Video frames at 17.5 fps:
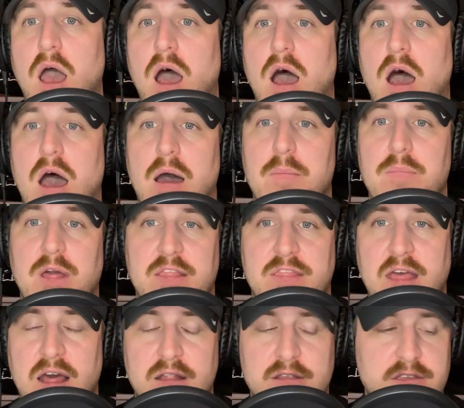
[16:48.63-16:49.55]
um, like
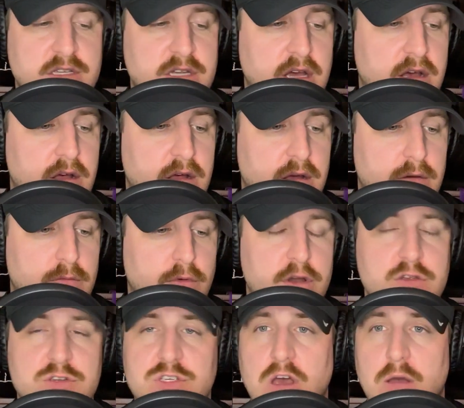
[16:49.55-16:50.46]
that uh, where
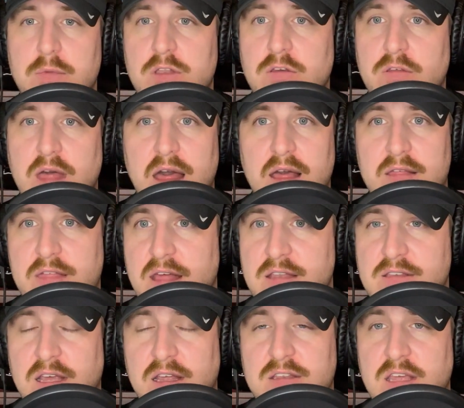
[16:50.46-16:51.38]
you saw me do that that
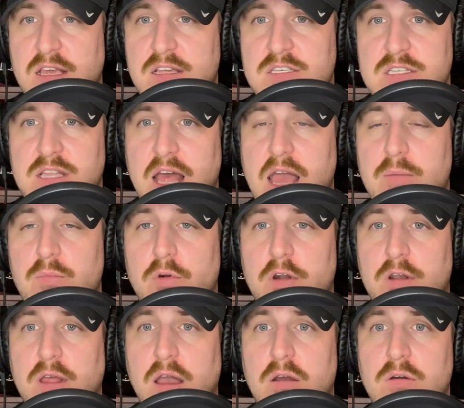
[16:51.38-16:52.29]
dink dink slam
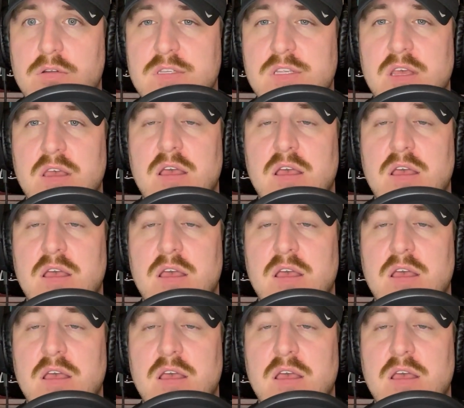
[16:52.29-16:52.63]
workout.